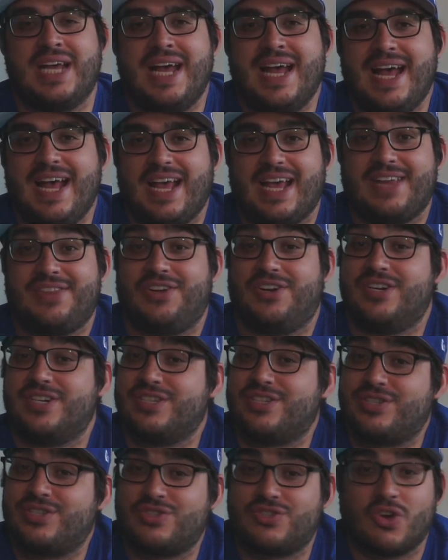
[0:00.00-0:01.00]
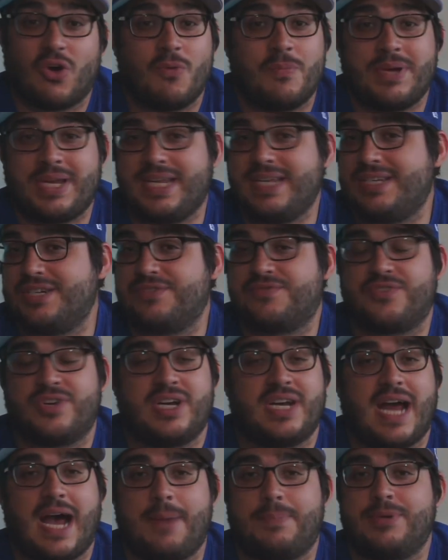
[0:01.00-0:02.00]
And there is so many different
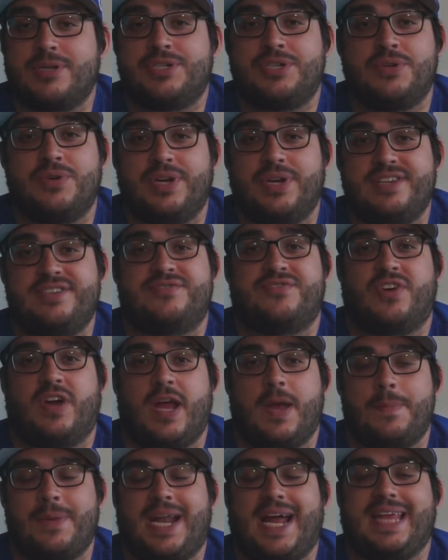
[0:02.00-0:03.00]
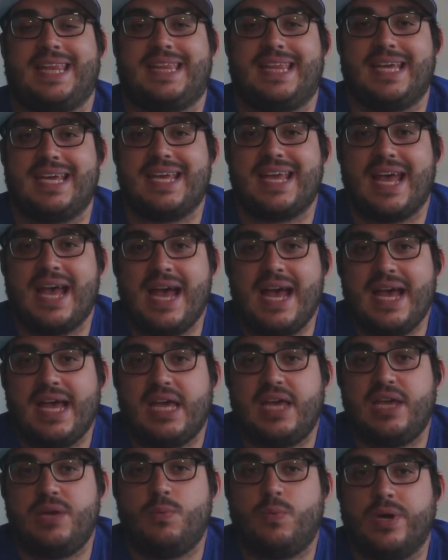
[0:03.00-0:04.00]
opportunities for him. And I think
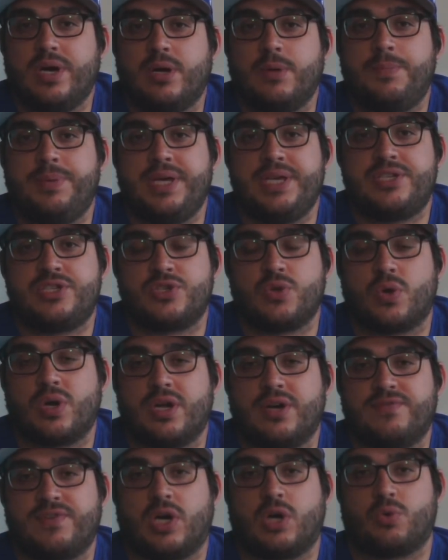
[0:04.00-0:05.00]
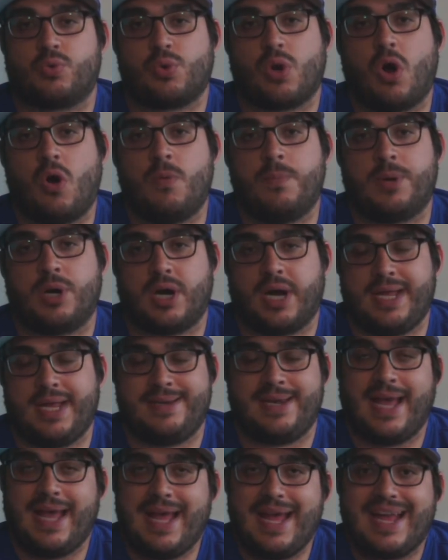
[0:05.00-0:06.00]
he will be sort of a roamer,
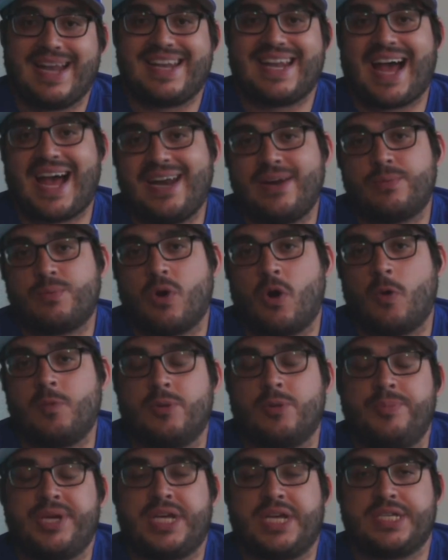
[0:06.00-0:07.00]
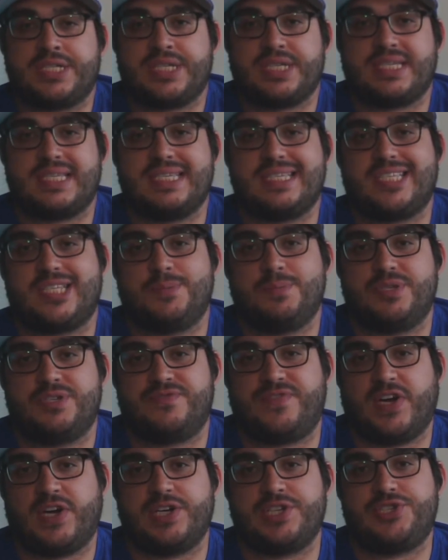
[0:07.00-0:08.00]
and not a roamer because the system is
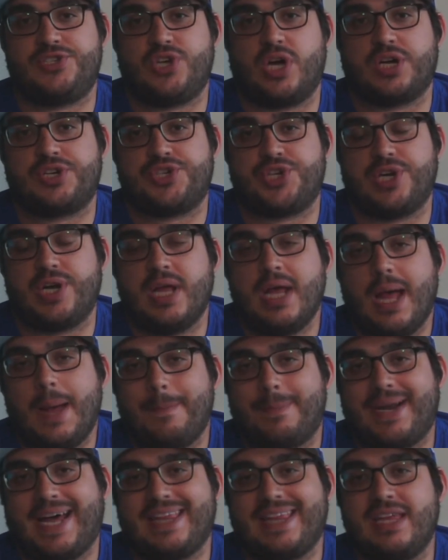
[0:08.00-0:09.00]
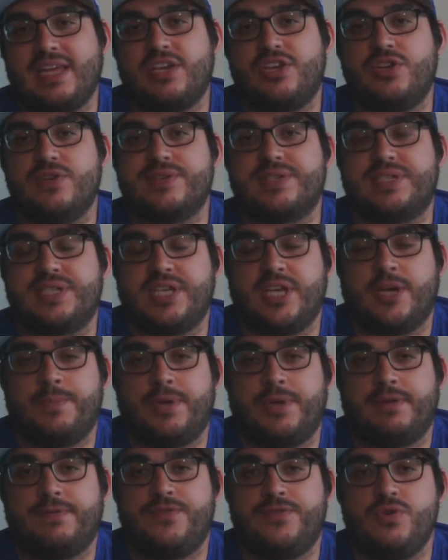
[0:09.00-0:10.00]
very structured, but I think you'll see him
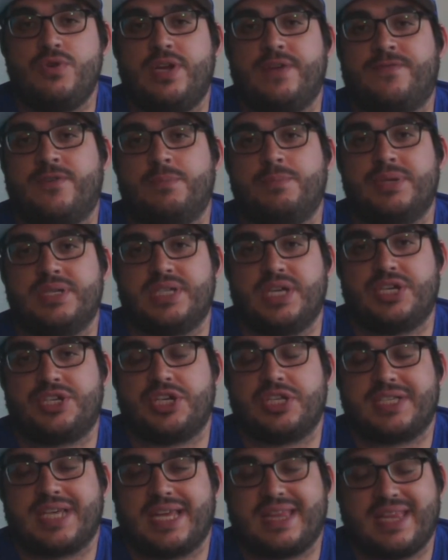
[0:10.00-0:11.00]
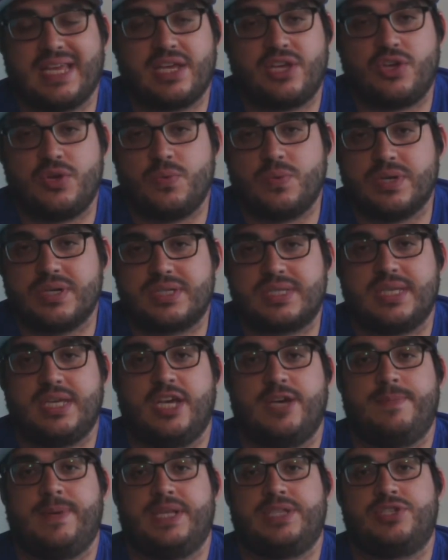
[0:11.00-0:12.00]
in a few different positions. I think you will see
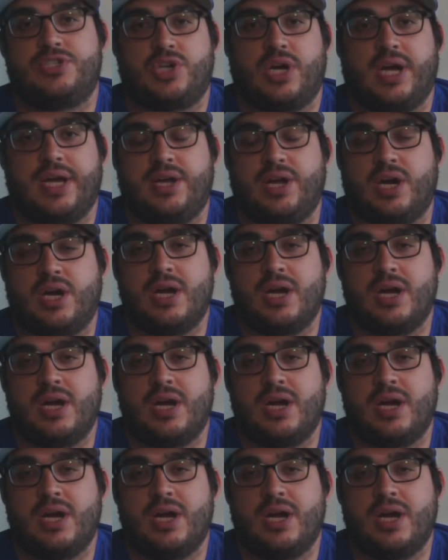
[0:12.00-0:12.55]
him at striker.